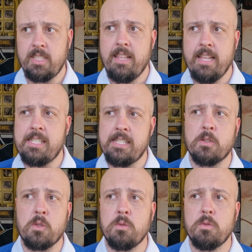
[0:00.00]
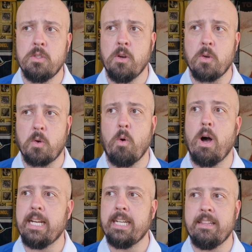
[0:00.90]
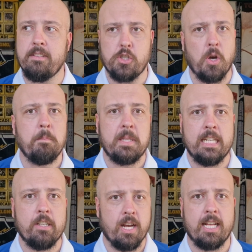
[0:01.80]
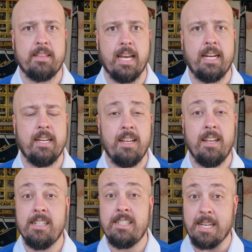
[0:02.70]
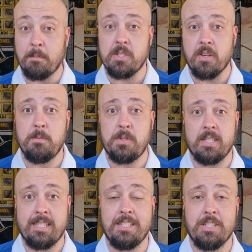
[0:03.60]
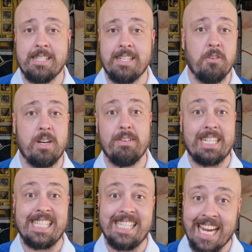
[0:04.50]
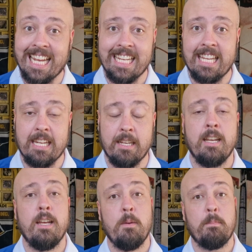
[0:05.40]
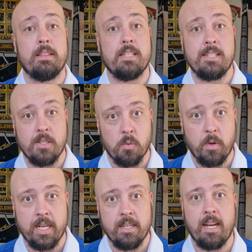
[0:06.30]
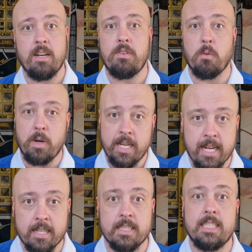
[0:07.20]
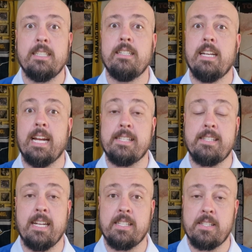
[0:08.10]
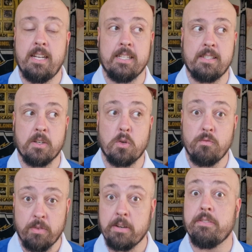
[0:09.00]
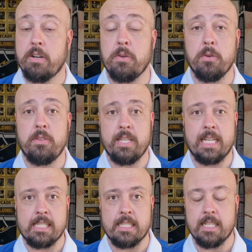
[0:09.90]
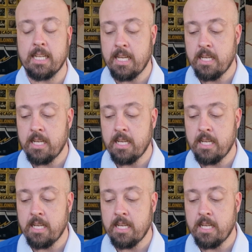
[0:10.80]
they're still not quite in top gear, aren't they? Sometimes I'd suggest they're not even in second gear, but they're still winning. And if you're winning ugly, it's a very, very good thing, isn't it?